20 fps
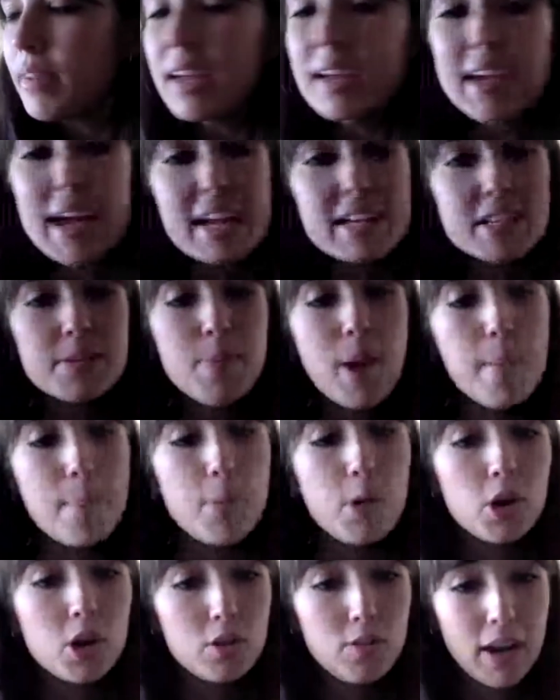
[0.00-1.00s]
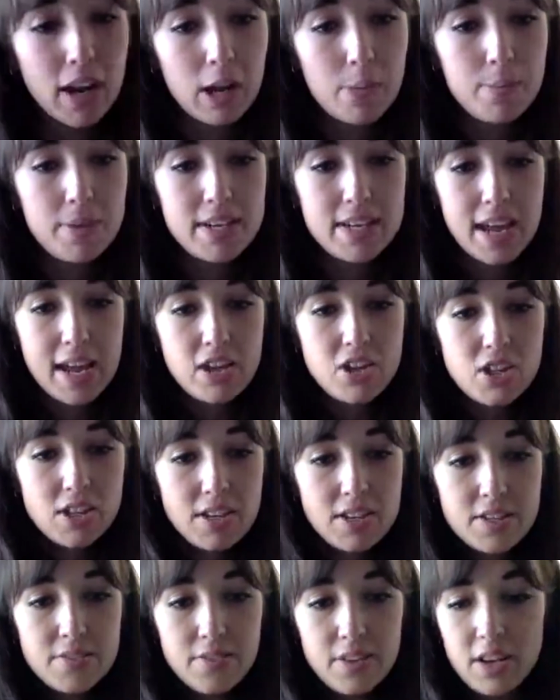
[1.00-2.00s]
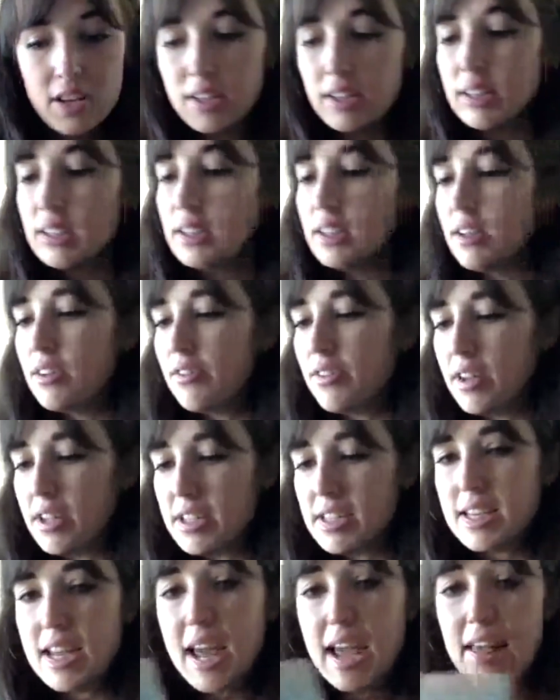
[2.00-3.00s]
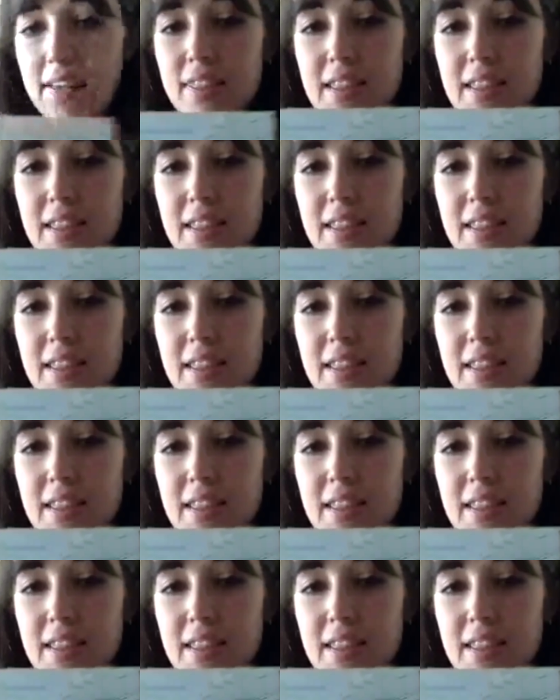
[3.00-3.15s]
get to my book recommendations for today.